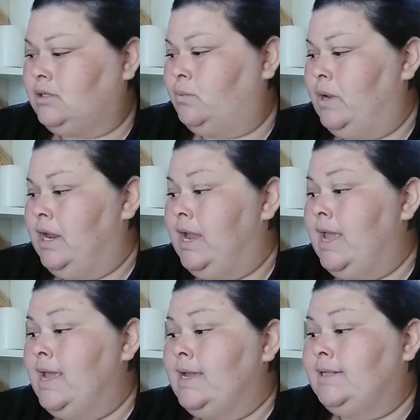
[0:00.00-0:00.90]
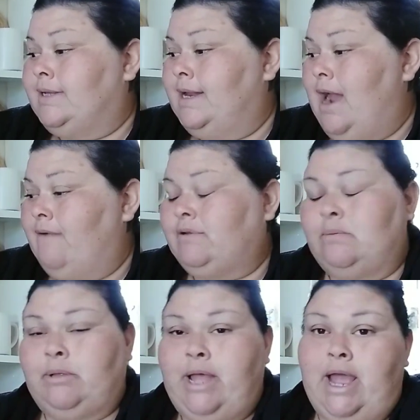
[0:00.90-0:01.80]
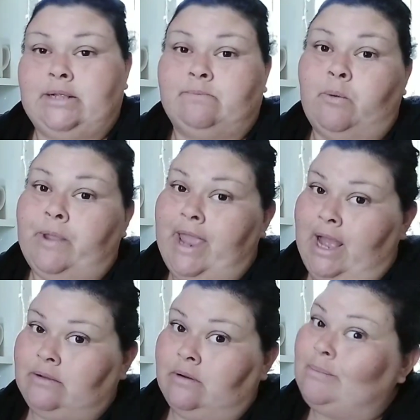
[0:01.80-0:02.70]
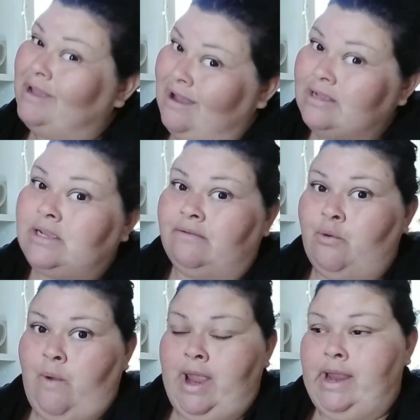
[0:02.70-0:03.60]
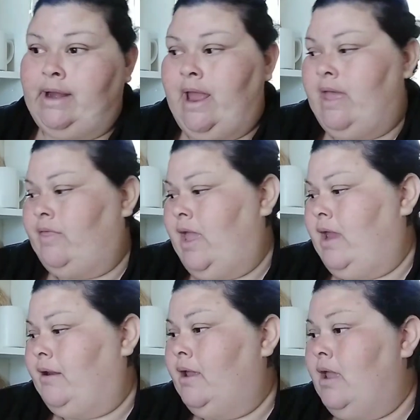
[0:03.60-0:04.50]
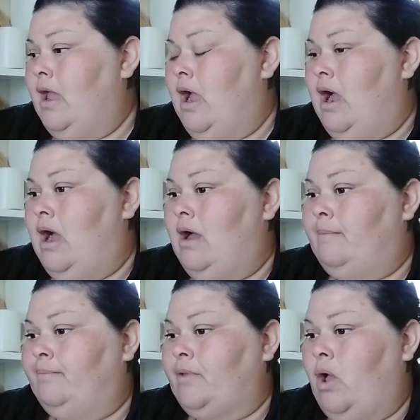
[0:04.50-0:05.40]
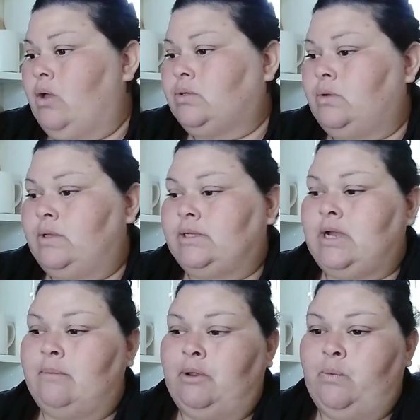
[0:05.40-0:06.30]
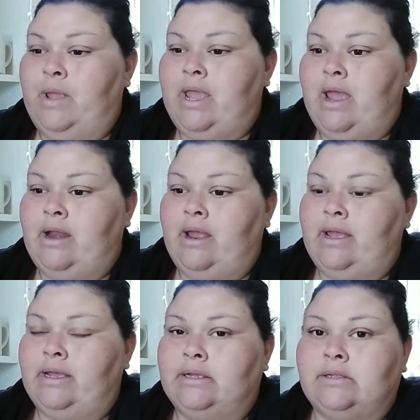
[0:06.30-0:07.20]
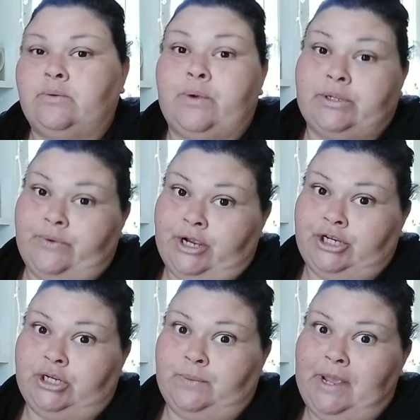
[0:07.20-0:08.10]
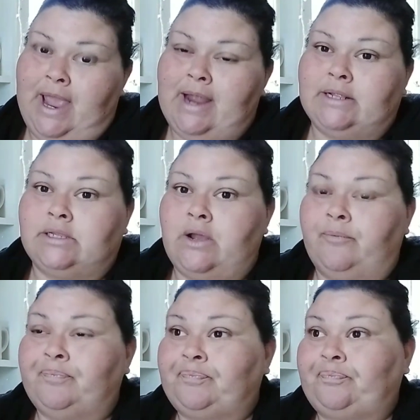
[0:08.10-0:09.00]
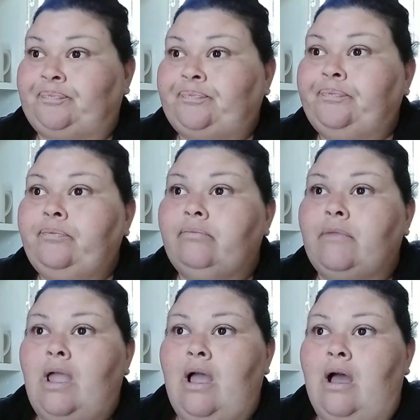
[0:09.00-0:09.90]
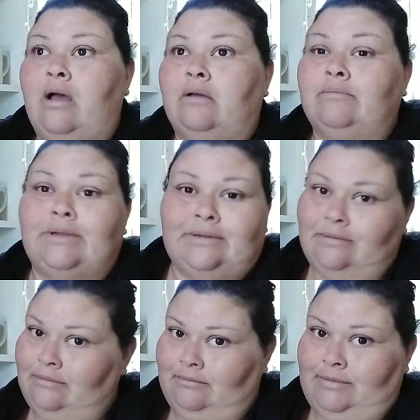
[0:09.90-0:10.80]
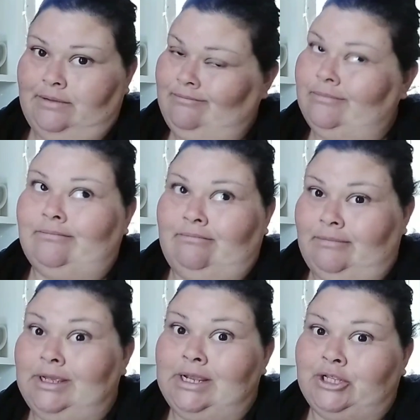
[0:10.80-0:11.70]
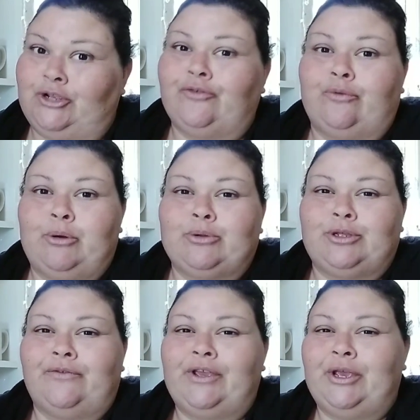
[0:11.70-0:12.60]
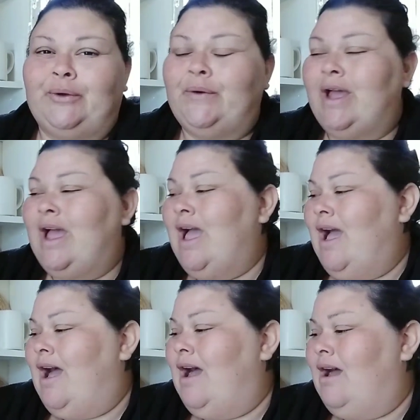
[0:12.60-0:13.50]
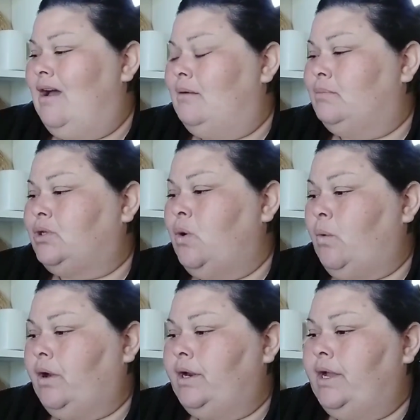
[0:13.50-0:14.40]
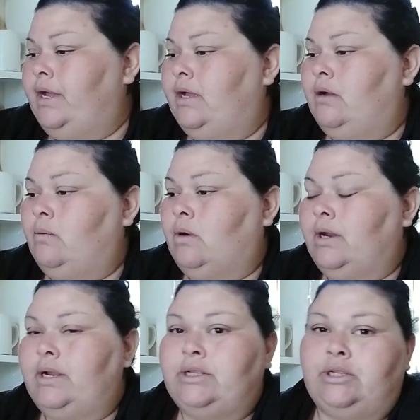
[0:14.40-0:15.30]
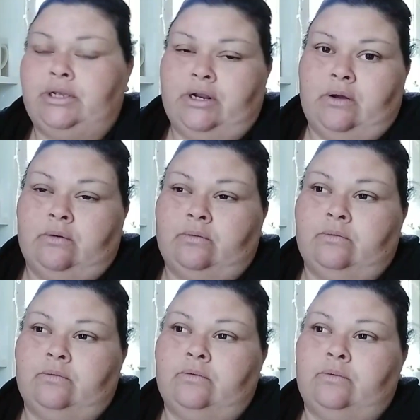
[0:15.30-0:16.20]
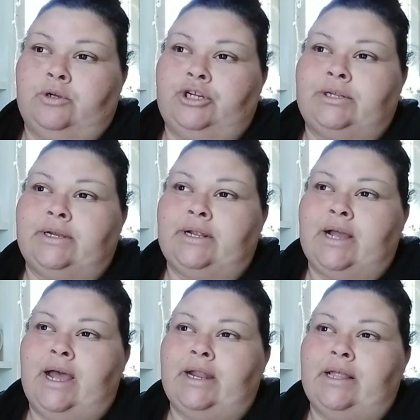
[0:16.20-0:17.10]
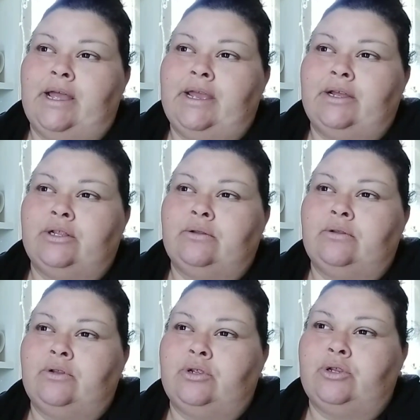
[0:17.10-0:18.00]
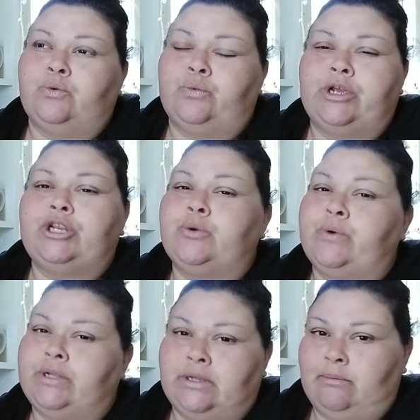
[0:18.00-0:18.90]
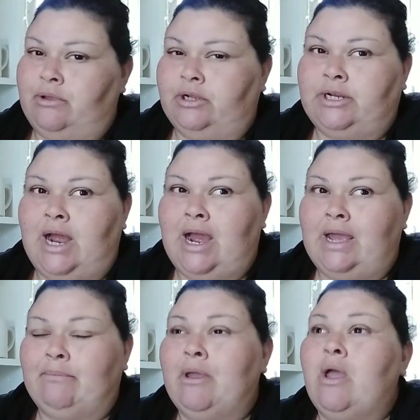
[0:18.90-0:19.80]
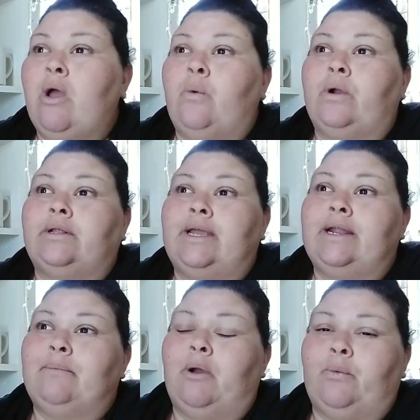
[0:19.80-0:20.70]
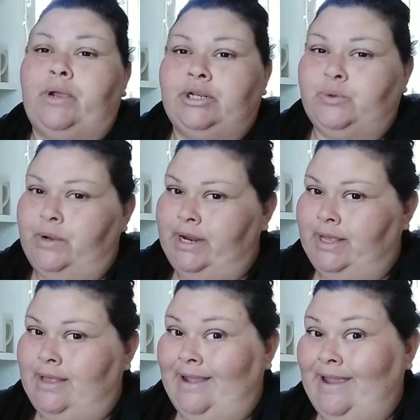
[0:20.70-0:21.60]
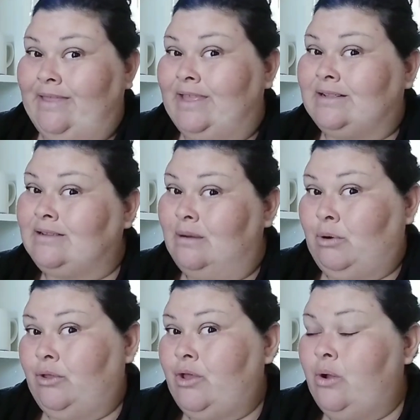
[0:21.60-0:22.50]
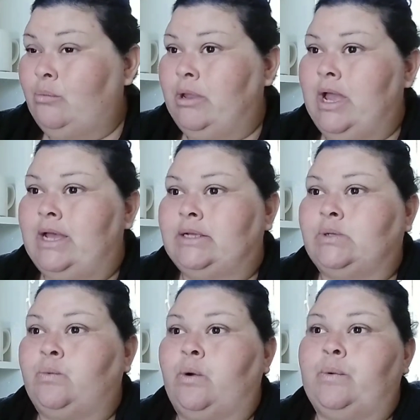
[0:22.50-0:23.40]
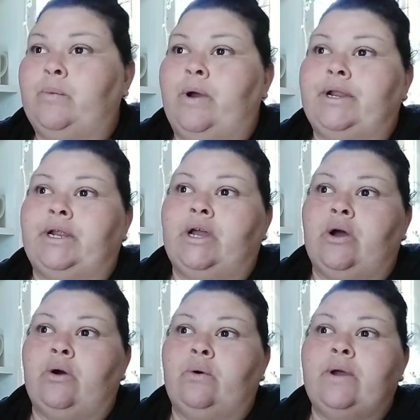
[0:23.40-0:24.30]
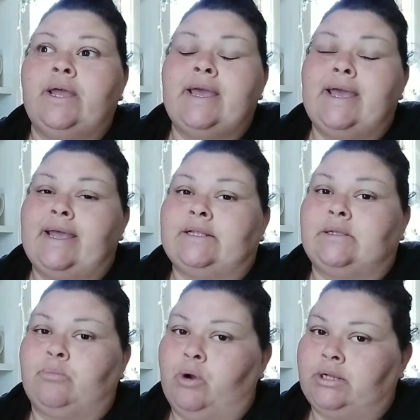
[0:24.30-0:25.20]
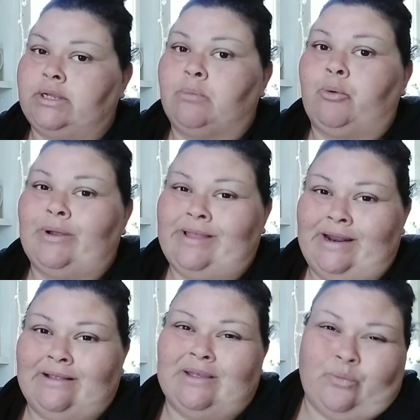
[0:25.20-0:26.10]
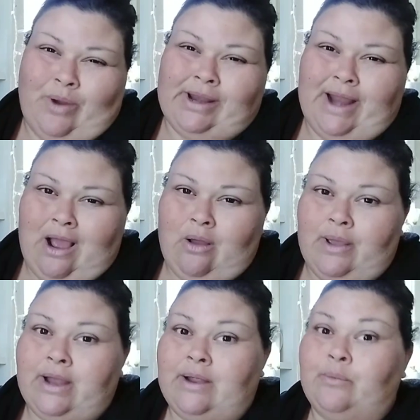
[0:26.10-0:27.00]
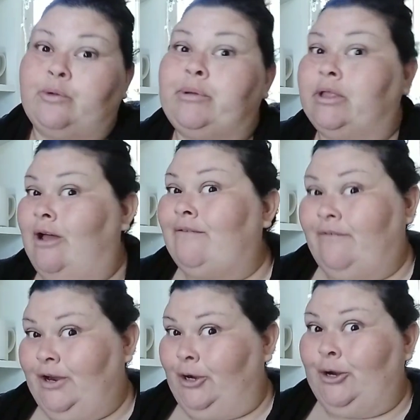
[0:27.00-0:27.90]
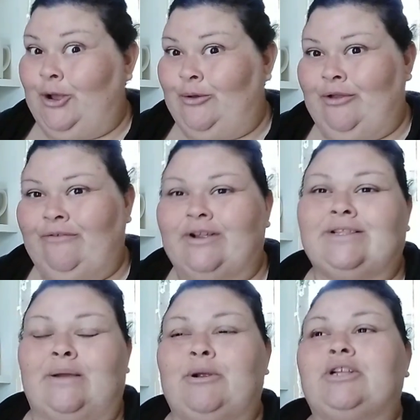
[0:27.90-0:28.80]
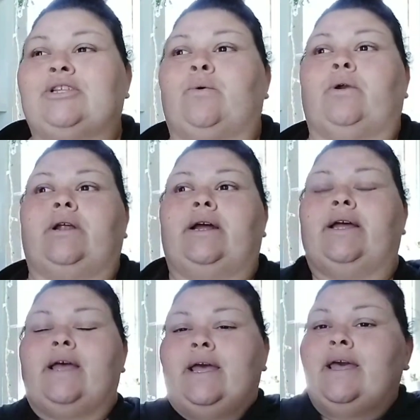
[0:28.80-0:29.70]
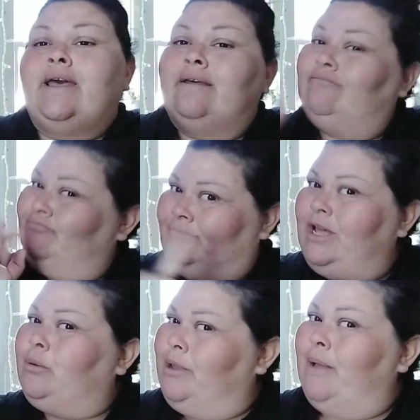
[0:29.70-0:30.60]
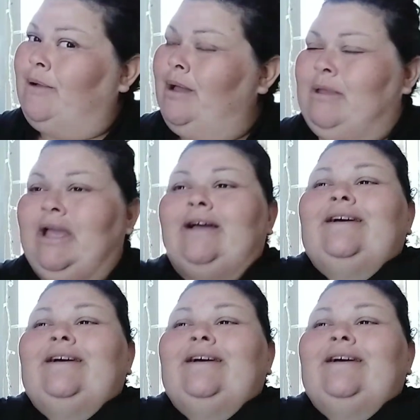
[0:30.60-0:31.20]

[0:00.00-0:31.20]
We did have some plans, but we canceled them because of the rain. And then um, also this coming weekend is Resurrection Weekend, so uh, Easter for most of you. Um, so we're gonna we're gonna you know we're just gonna kind of like redo it some other time. We're thinking about redoing it like in the summer though, because where we wanted to go, it's more summer related than right now. And it would be a lot funner to go there for summer. So we're gonna that'll be upcoming.